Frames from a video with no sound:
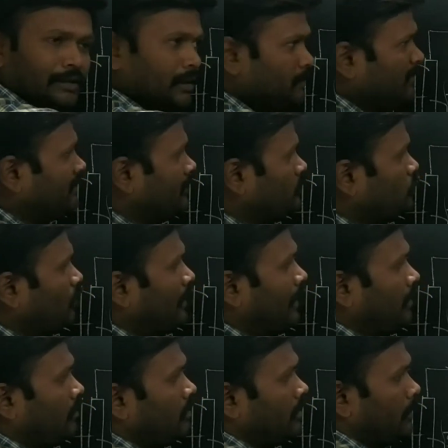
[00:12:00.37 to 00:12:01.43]
that means the 2
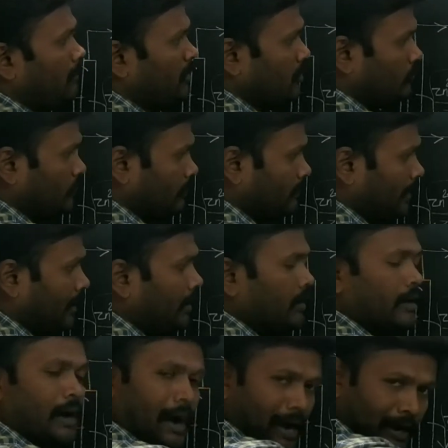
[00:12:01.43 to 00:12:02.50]
electron coming out from the
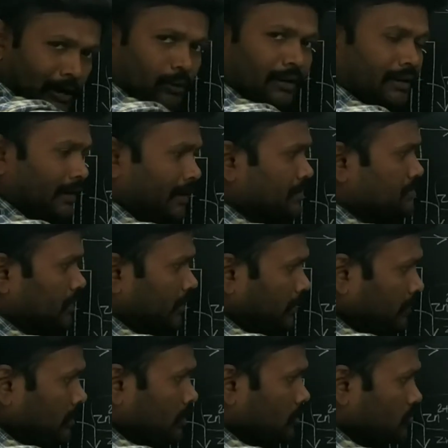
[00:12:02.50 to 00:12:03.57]
anodic
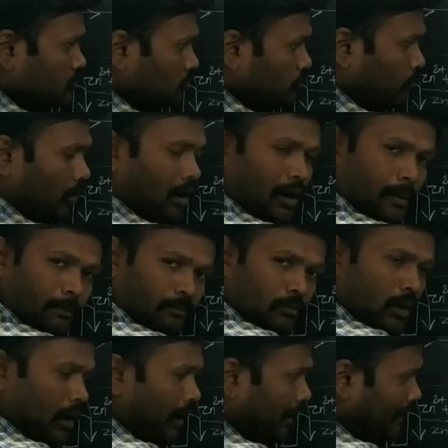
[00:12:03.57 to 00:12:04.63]
region to form
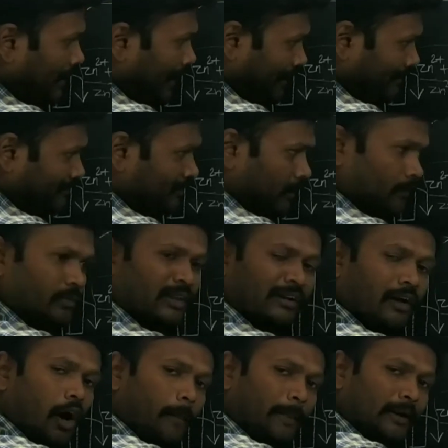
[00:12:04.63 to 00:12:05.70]
and accept the
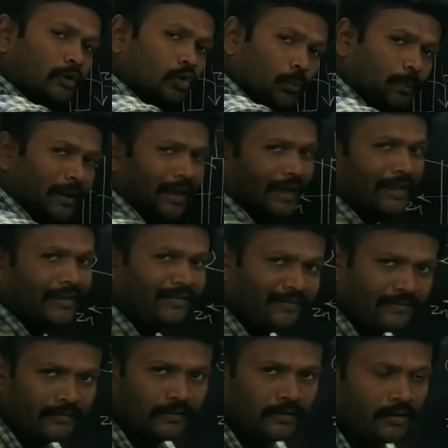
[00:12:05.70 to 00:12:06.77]
copper 2
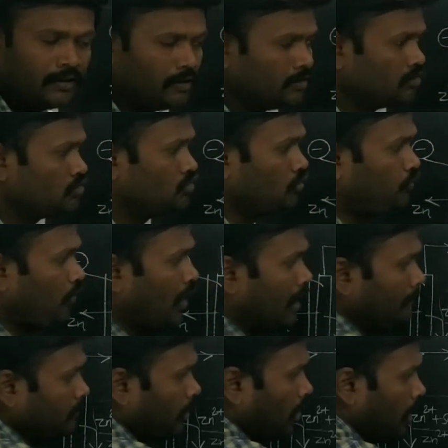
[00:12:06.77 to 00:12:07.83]
plus to
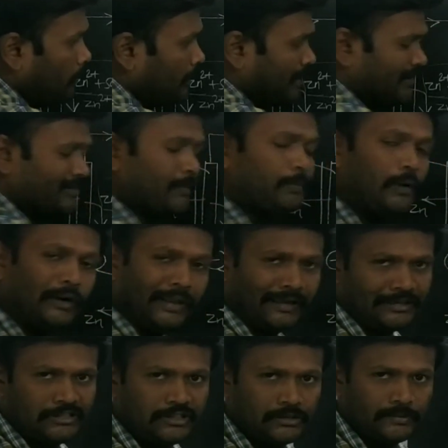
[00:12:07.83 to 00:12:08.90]
form copper as a
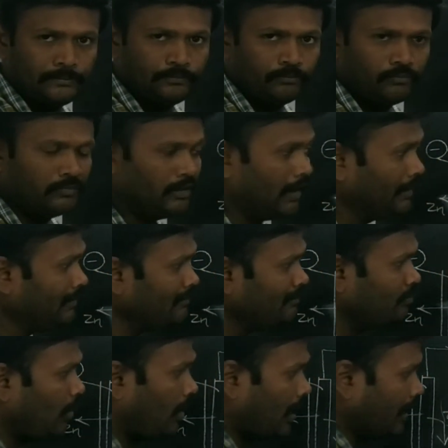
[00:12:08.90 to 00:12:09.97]
product. That is
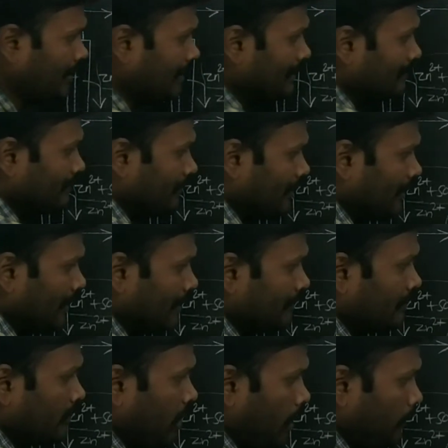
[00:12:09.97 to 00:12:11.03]
what the
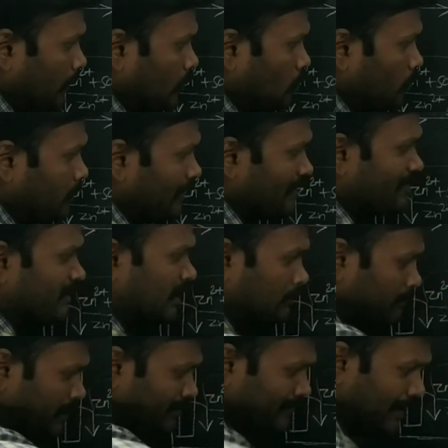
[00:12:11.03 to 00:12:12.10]
copper 2 plus
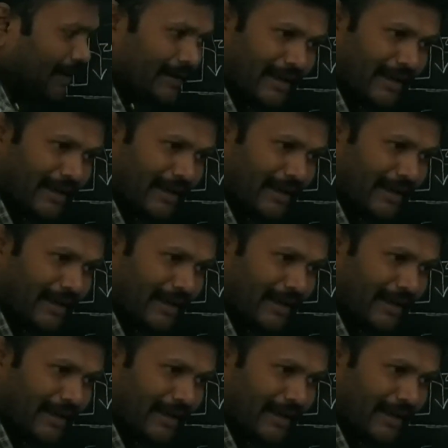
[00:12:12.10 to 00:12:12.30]
number is getting